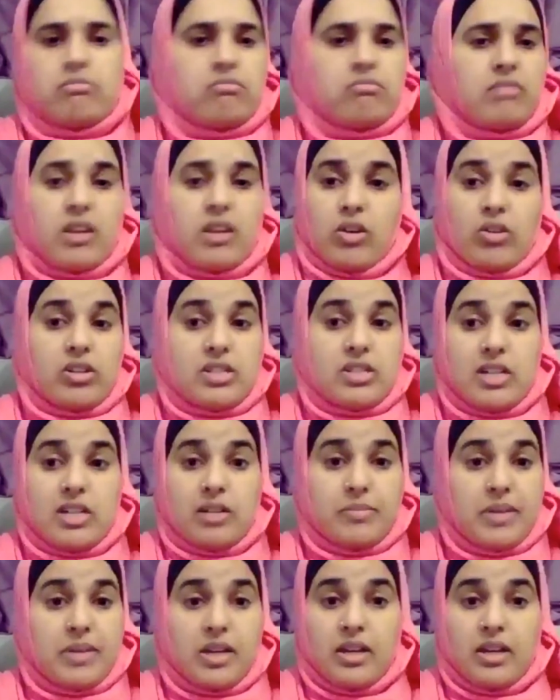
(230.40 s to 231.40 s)
They're going to tell
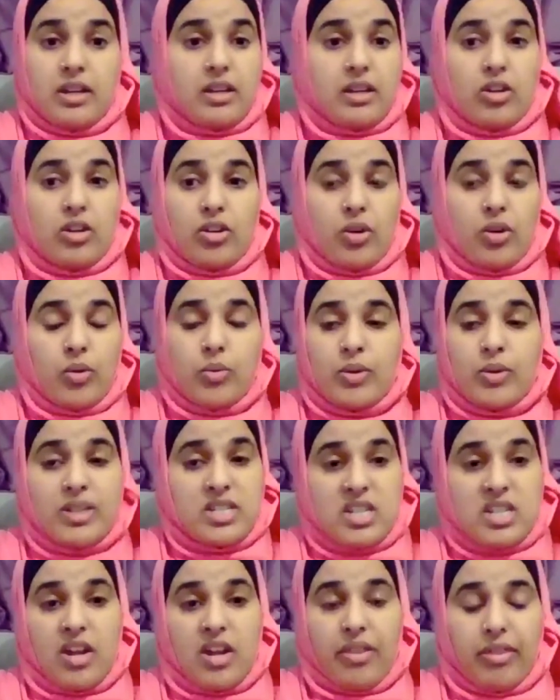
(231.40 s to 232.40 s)
me,
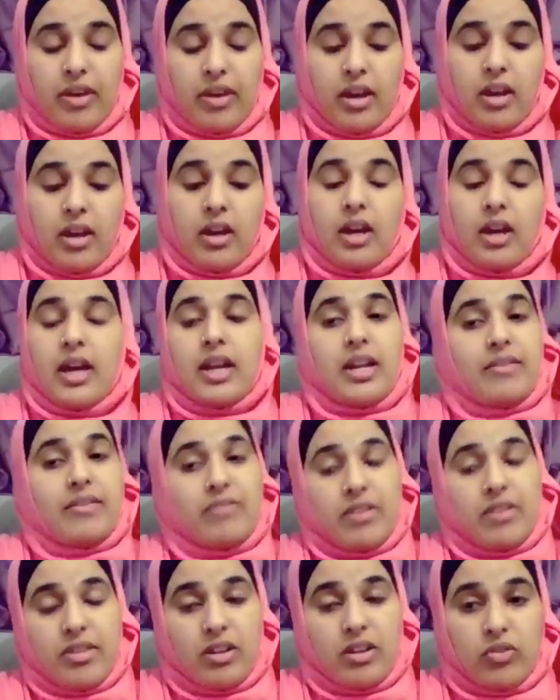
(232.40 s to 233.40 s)
it's nothing and
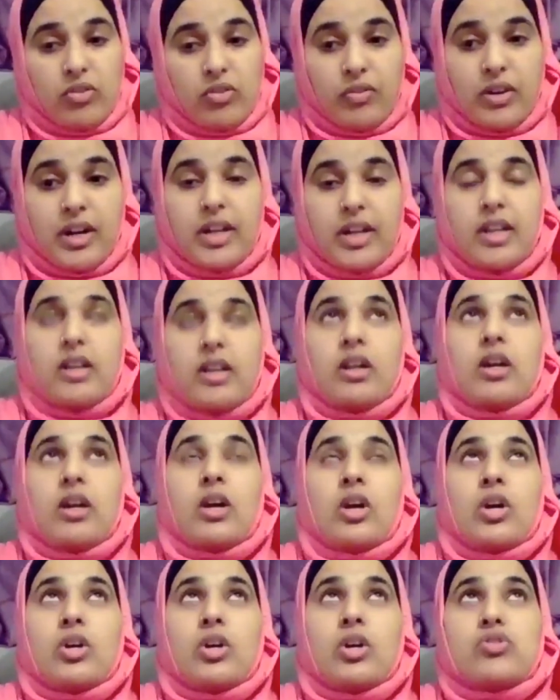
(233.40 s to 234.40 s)
everything's fine.
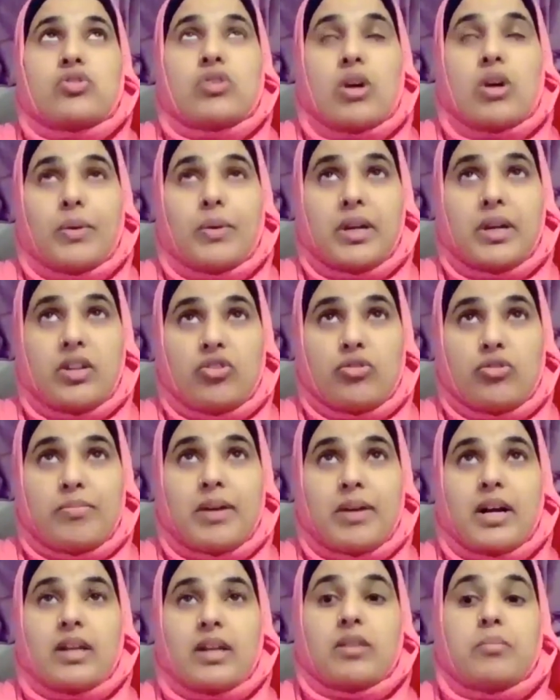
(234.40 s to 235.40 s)
So I went into
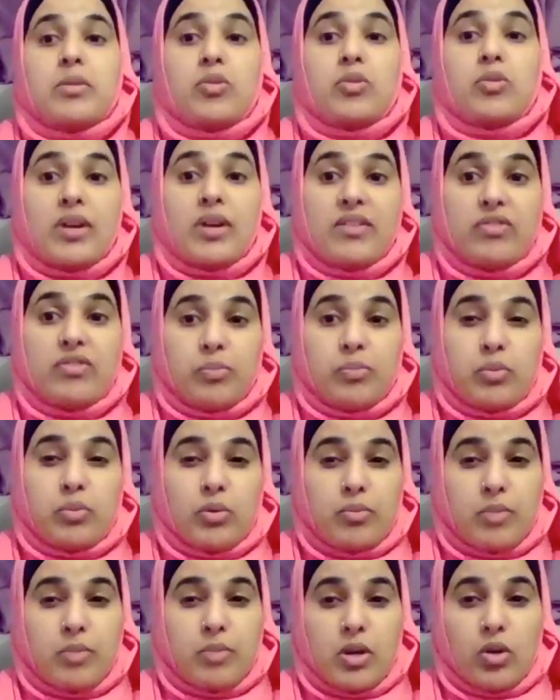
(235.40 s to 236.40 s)
Mac. Midwives put
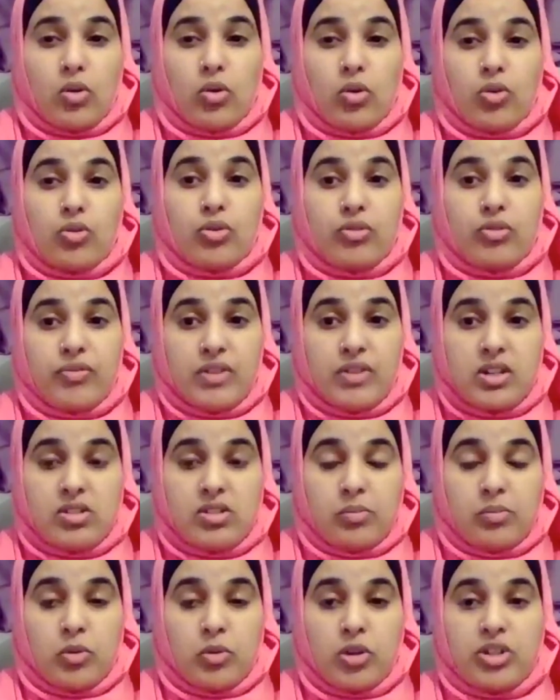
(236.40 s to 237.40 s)
me onto a
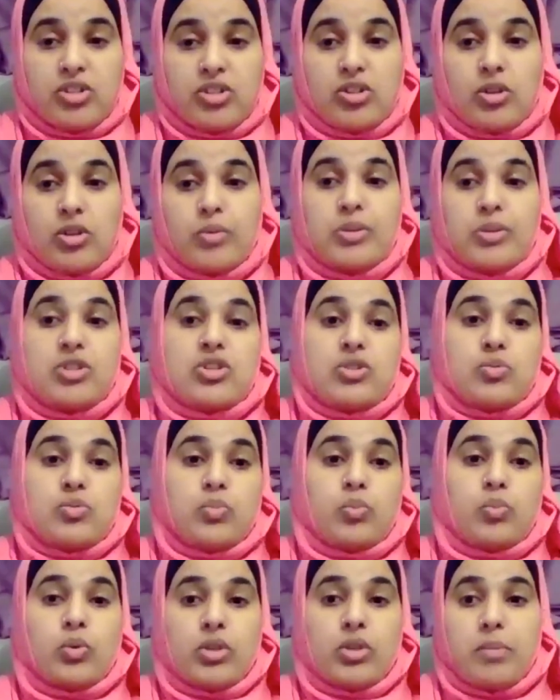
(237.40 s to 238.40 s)
fetal monitor, which is
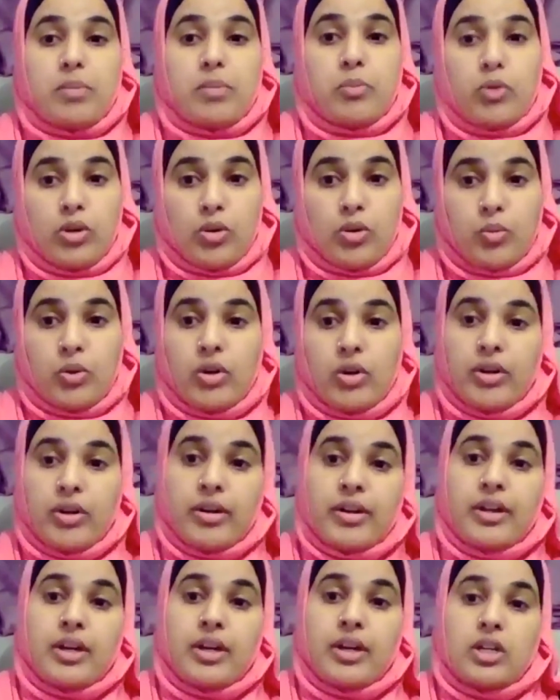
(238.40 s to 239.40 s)
what they put you on
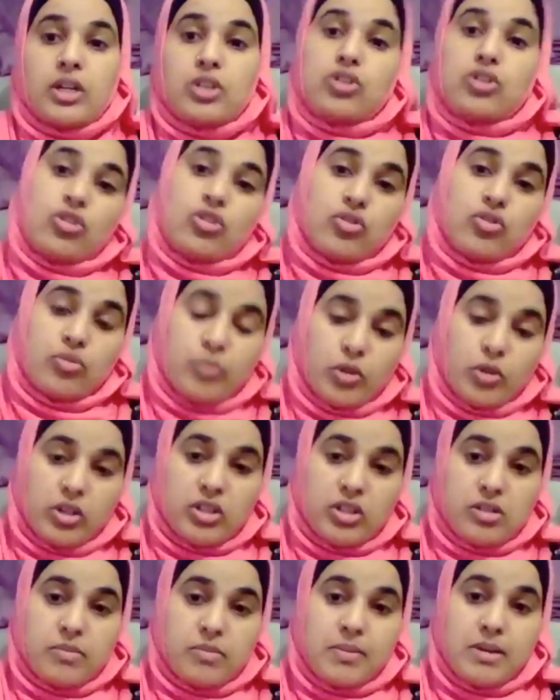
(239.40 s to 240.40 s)
just to
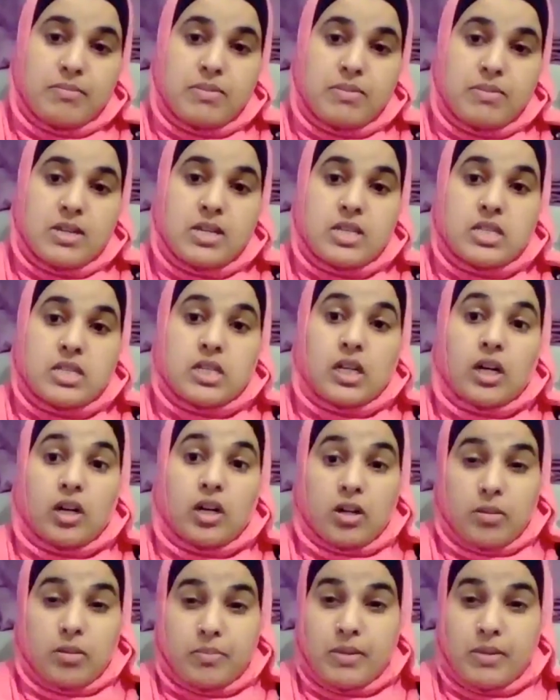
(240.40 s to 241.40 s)
monitor baby's
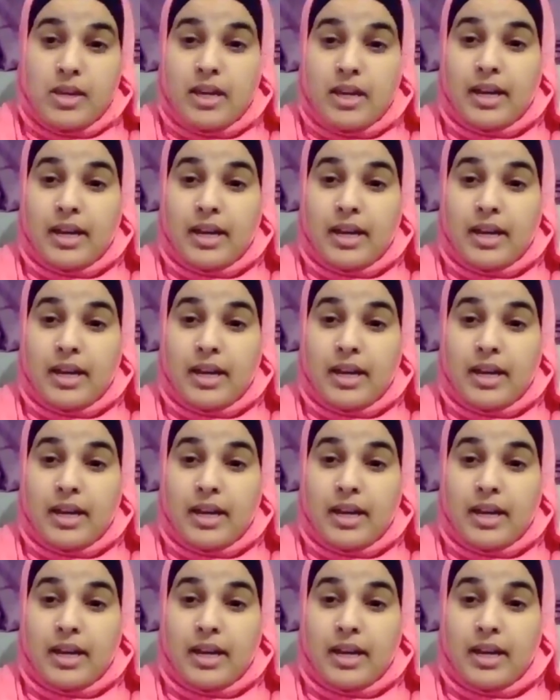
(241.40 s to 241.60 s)
heartbeat.